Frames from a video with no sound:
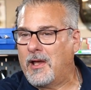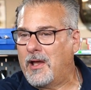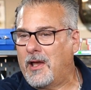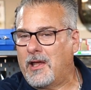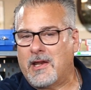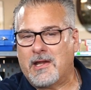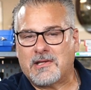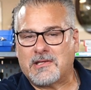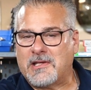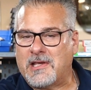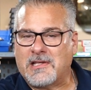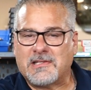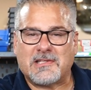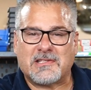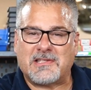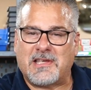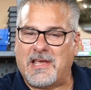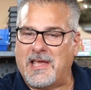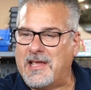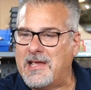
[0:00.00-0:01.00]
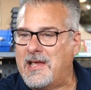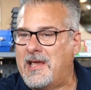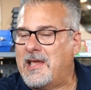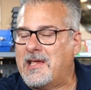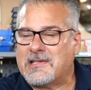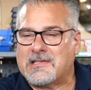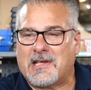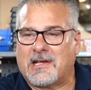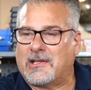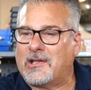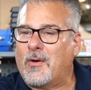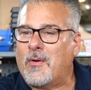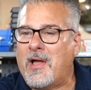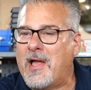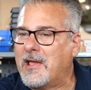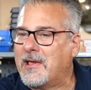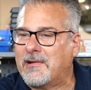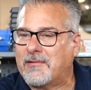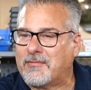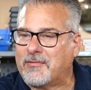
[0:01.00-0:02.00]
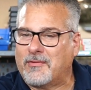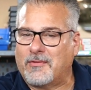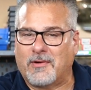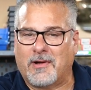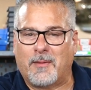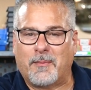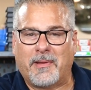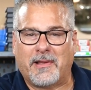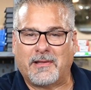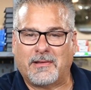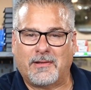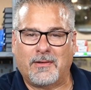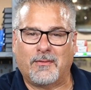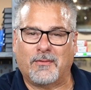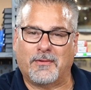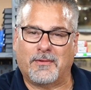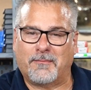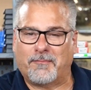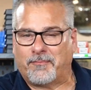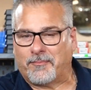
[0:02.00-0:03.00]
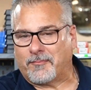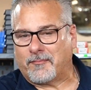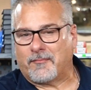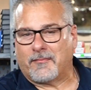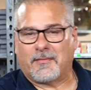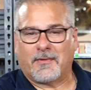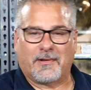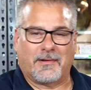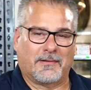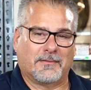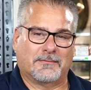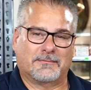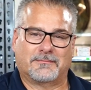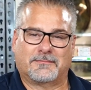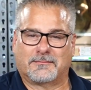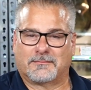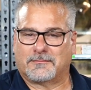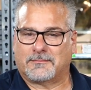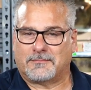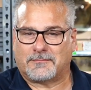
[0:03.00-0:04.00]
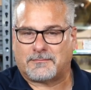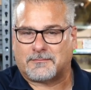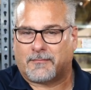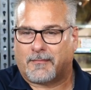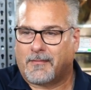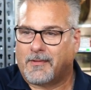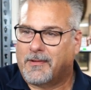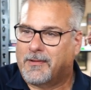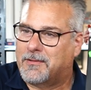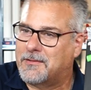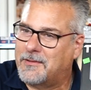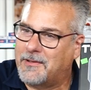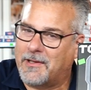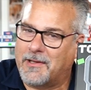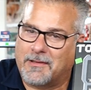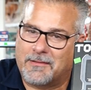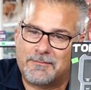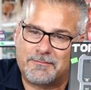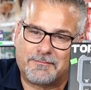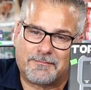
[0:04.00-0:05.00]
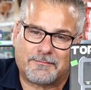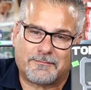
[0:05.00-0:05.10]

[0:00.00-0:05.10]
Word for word: And it's, he's just he, he's like low hanging fruit. I'm like, dude. Oh, that guy. Yeah.